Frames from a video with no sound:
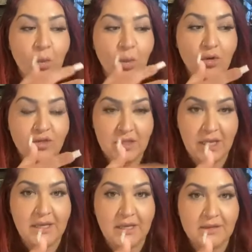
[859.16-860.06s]
Well, the
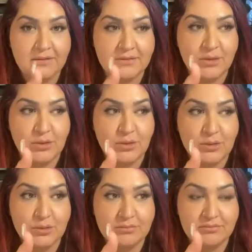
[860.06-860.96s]
client
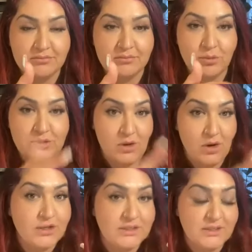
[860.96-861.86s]
who was
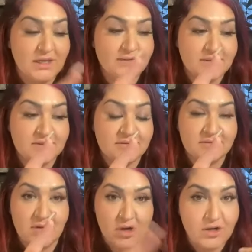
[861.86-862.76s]
harder to lift,
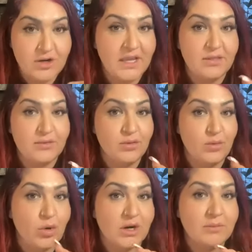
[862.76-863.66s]
harder to get through the
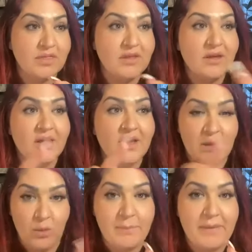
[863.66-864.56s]
warmth,
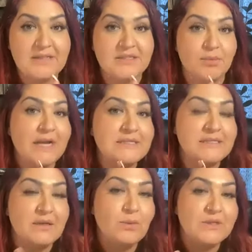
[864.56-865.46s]
and went back to
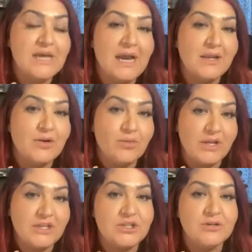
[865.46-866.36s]
brassy was higher
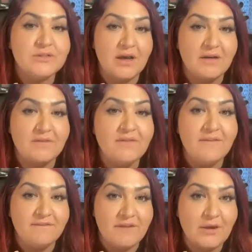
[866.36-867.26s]
ratios of
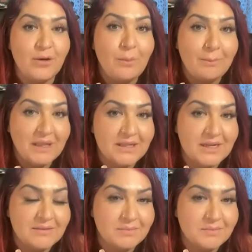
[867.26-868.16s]

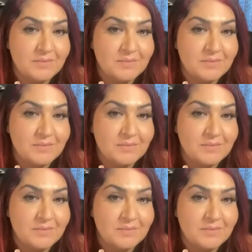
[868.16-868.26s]
pheomelanin.